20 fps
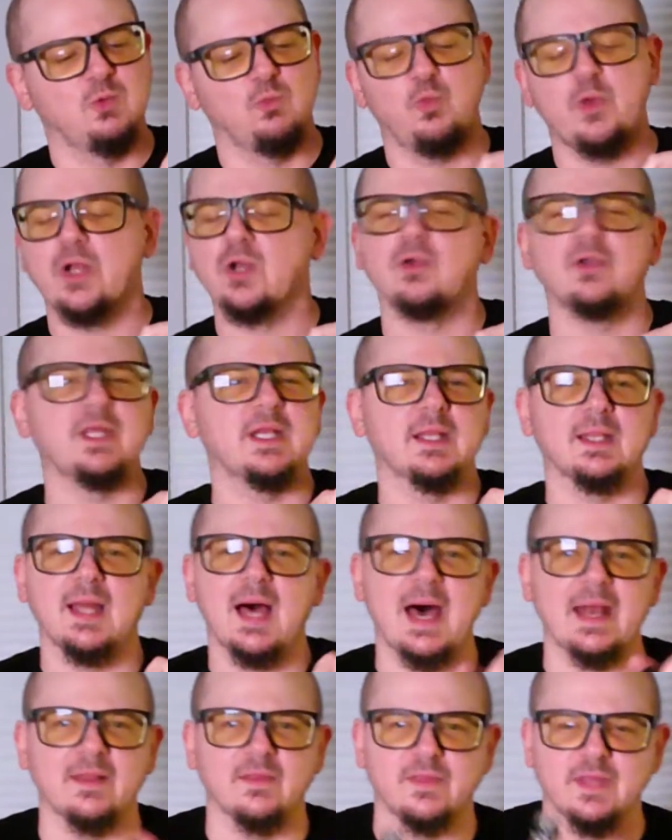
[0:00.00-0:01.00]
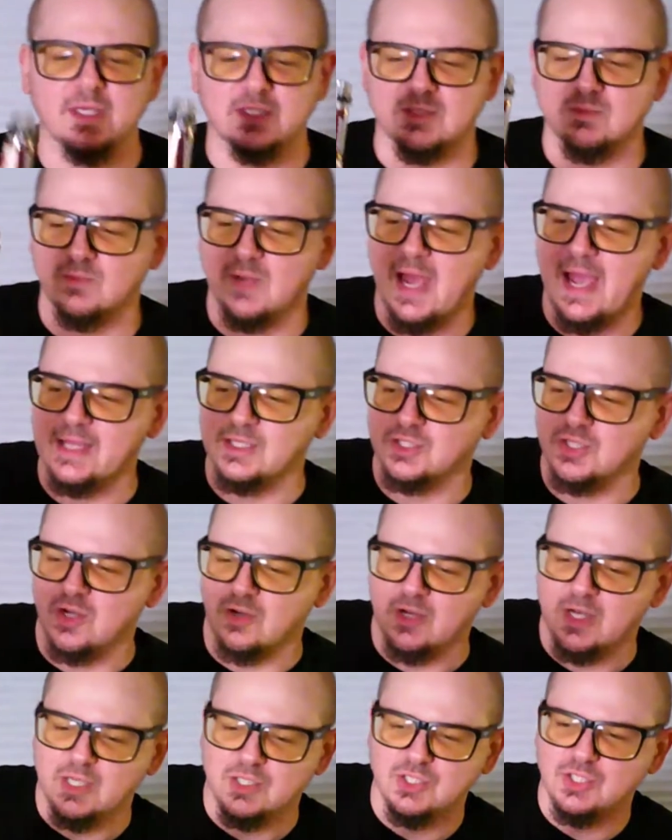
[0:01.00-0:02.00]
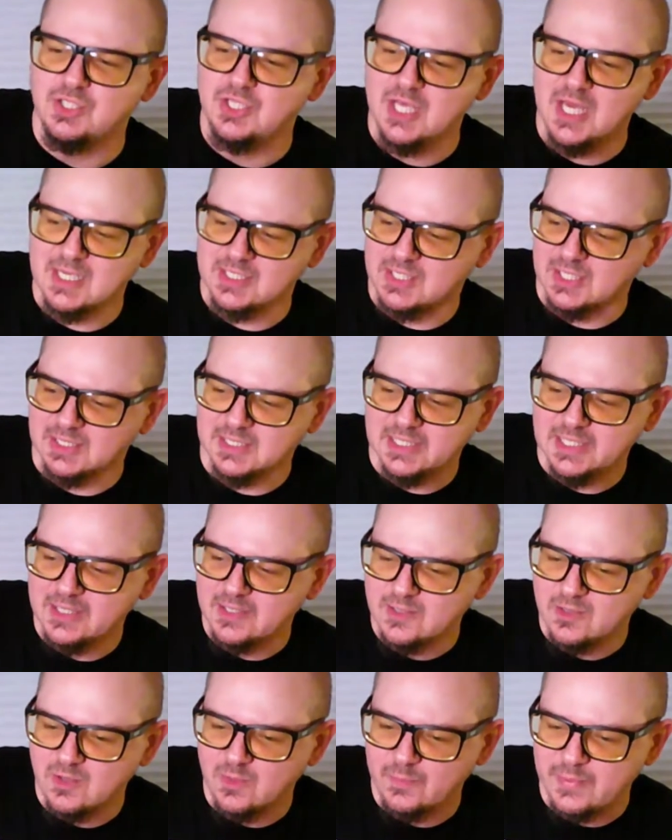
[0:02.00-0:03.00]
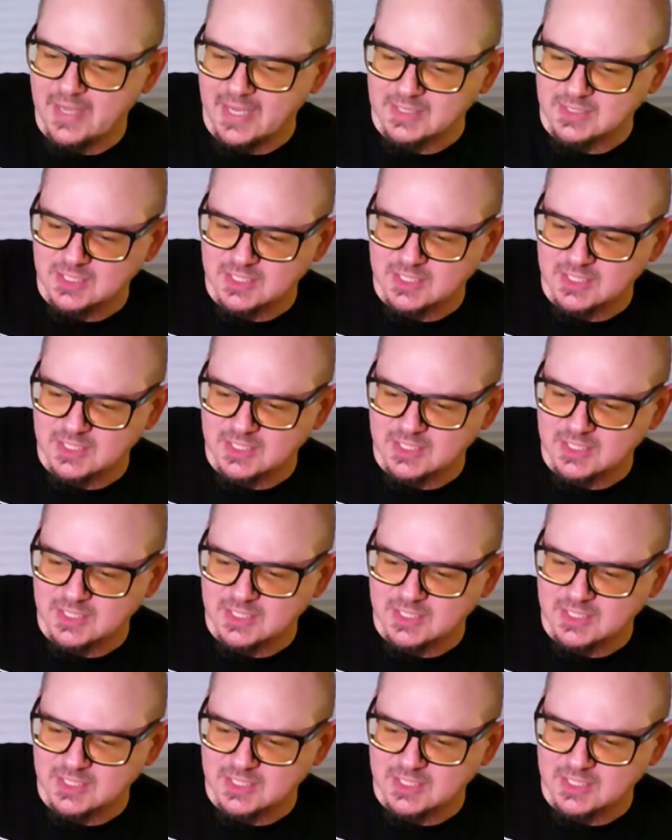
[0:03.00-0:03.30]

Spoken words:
we don't need a lot of this, right? So just a little bit,